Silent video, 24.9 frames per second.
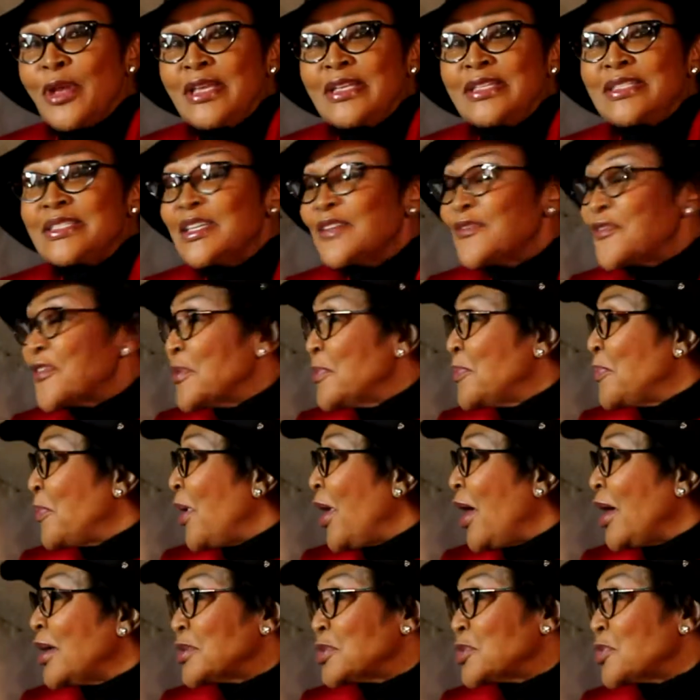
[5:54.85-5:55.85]
in different
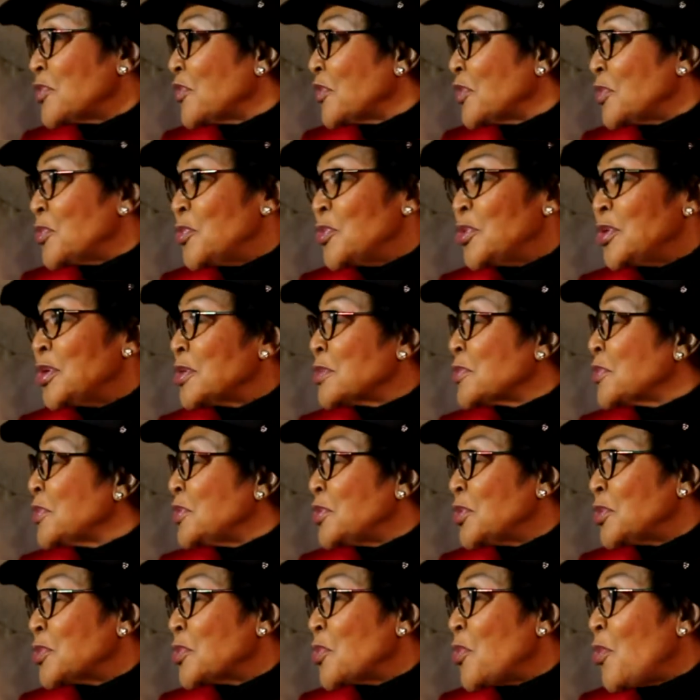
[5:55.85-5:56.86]
parts of the world. We
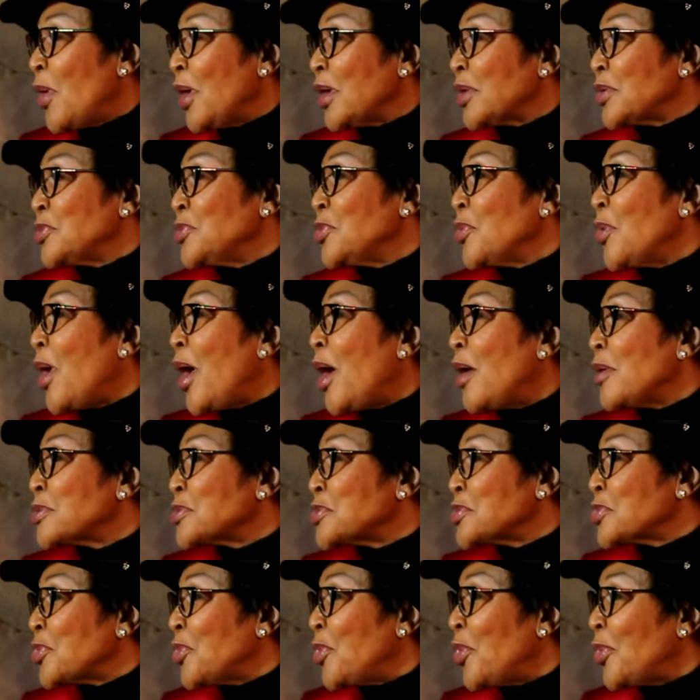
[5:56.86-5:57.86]
don't quite know how
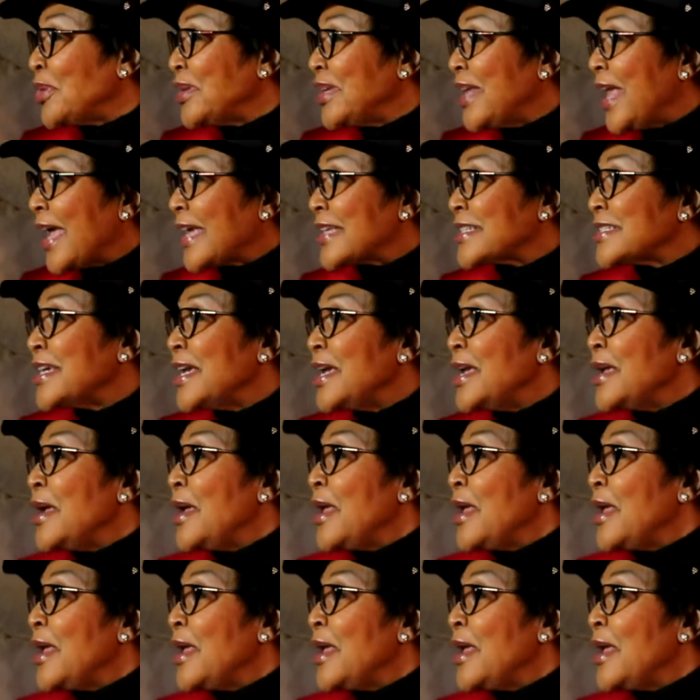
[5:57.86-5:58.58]
to connect.